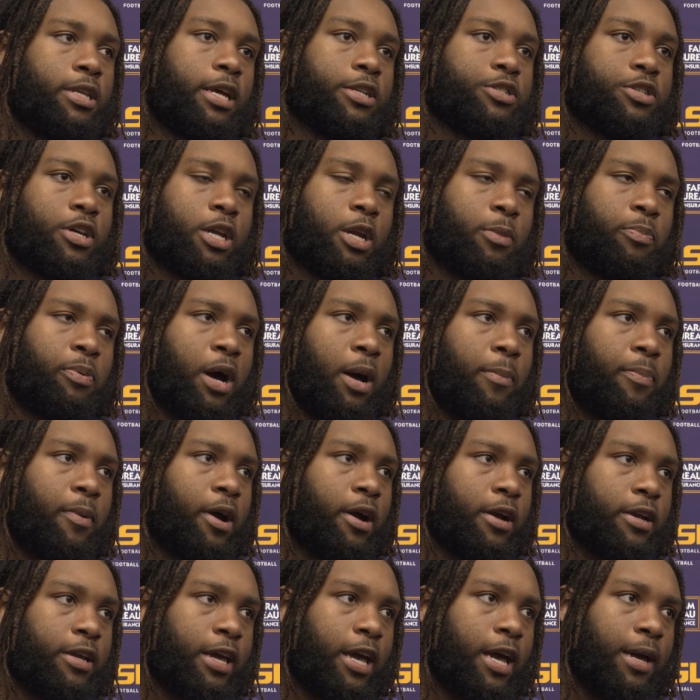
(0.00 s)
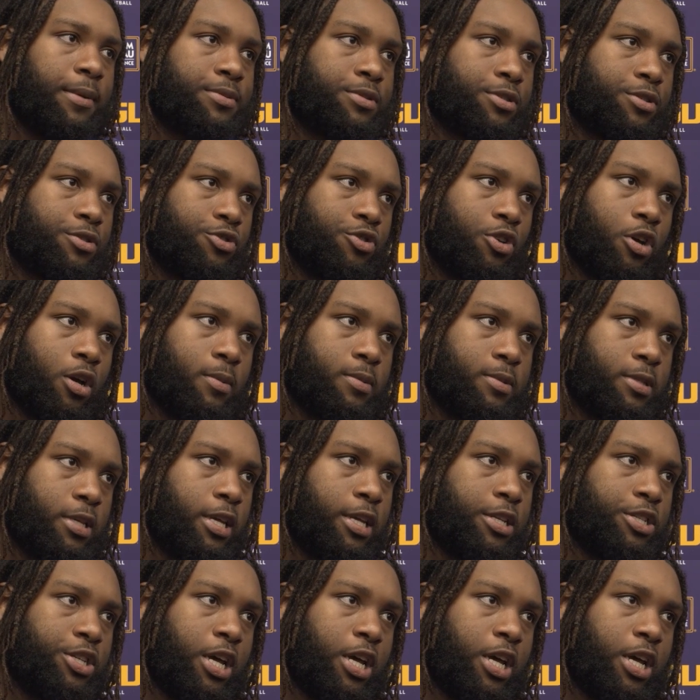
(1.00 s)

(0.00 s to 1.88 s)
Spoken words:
Not trying to pop our gaps, you know what I'm saying?